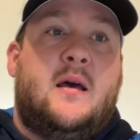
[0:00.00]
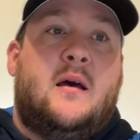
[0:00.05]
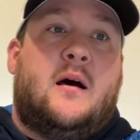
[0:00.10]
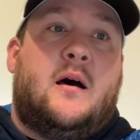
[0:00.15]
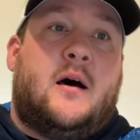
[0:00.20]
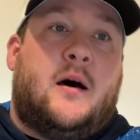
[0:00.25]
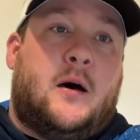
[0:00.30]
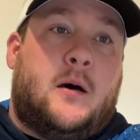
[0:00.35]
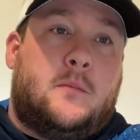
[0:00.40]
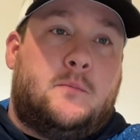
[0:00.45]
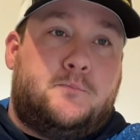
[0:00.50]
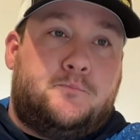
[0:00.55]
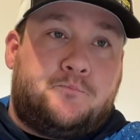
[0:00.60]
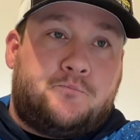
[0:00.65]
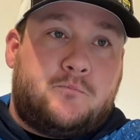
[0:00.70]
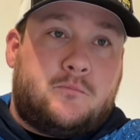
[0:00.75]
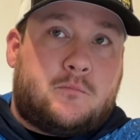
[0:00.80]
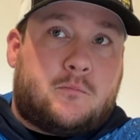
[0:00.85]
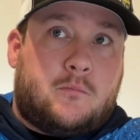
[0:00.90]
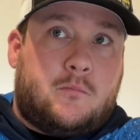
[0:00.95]
And
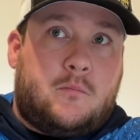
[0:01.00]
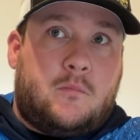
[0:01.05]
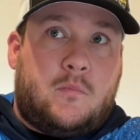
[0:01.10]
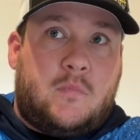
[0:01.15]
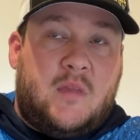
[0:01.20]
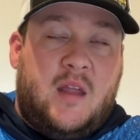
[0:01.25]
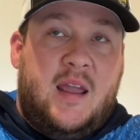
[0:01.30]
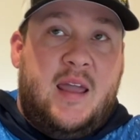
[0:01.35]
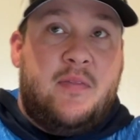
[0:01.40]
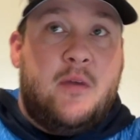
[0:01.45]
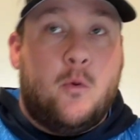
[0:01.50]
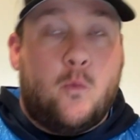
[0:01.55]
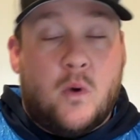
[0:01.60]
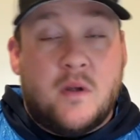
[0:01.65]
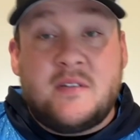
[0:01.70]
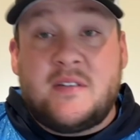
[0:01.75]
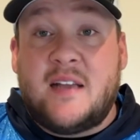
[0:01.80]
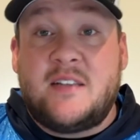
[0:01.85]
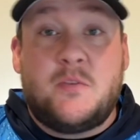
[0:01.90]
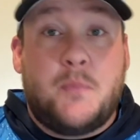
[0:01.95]
then
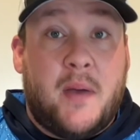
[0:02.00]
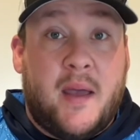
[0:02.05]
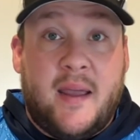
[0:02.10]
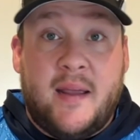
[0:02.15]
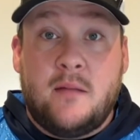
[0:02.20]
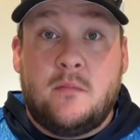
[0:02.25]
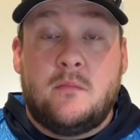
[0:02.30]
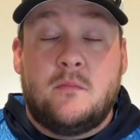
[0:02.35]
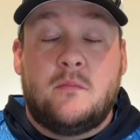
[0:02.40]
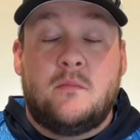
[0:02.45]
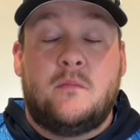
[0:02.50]
once that's paid,